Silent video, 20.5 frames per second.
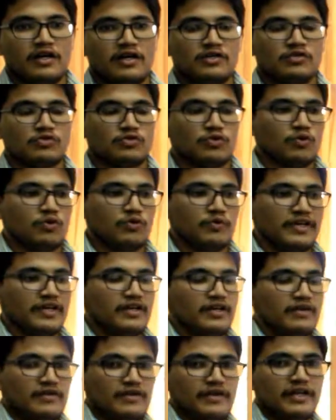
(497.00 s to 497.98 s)
So
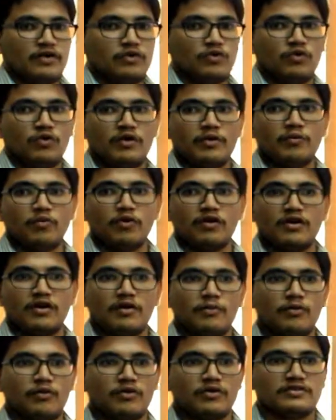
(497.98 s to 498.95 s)
we include more
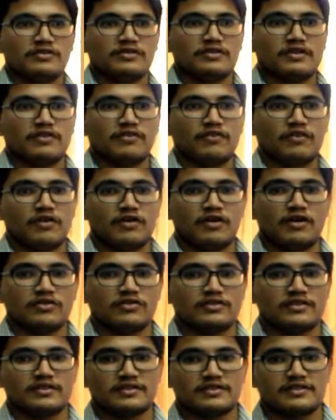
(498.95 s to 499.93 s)
components for a
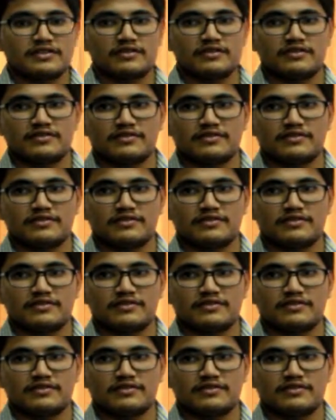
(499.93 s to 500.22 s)
cost reduction.